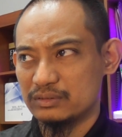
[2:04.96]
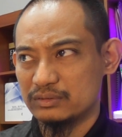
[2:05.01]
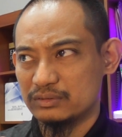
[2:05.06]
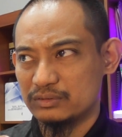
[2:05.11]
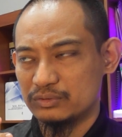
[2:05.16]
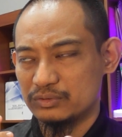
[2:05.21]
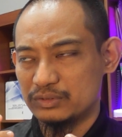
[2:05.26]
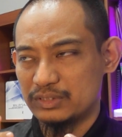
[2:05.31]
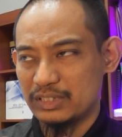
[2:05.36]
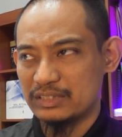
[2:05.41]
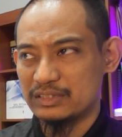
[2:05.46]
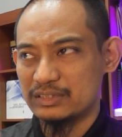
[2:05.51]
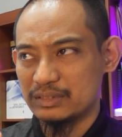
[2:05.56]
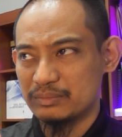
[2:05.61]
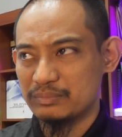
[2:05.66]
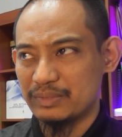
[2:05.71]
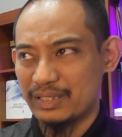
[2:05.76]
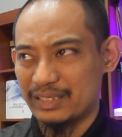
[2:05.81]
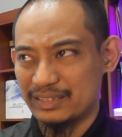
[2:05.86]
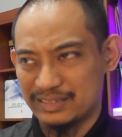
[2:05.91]

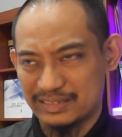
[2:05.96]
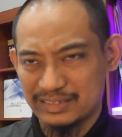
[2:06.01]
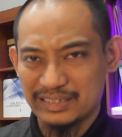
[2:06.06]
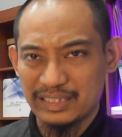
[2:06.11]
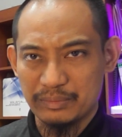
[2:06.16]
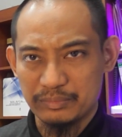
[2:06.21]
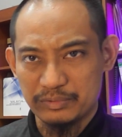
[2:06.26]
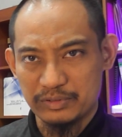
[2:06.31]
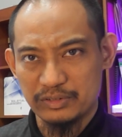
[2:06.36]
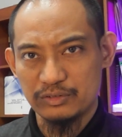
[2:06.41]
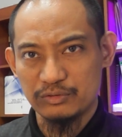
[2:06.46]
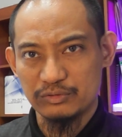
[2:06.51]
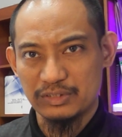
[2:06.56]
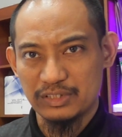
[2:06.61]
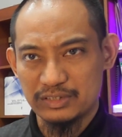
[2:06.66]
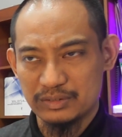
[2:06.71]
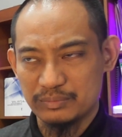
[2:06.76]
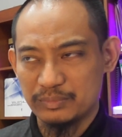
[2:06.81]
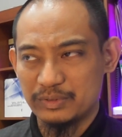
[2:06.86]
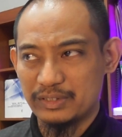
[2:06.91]
Judaism accept New
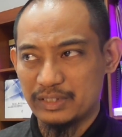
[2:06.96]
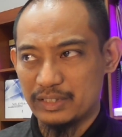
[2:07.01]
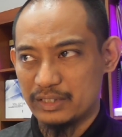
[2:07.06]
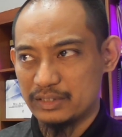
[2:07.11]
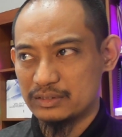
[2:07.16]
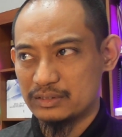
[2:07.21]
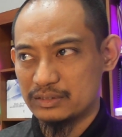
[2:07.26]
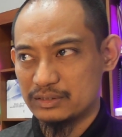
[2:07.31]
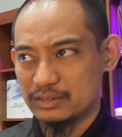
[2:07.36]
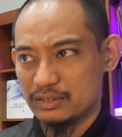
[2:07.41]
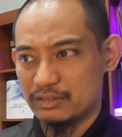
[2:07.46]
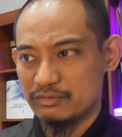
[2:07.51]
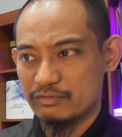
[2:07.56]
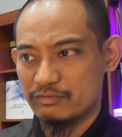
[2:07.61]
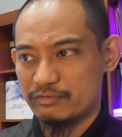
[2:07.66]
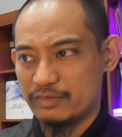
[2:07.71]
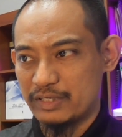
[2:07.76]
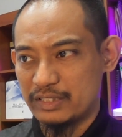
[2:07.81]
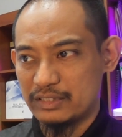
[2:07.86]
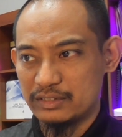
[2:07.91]
Testament as a
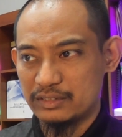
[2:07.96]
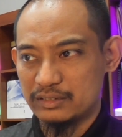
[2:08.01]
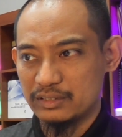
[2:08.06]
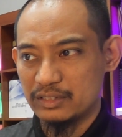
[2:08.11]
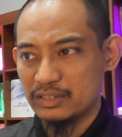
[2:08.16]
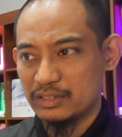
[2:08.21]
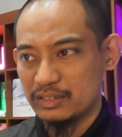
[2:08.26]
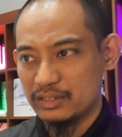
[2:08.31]
valid,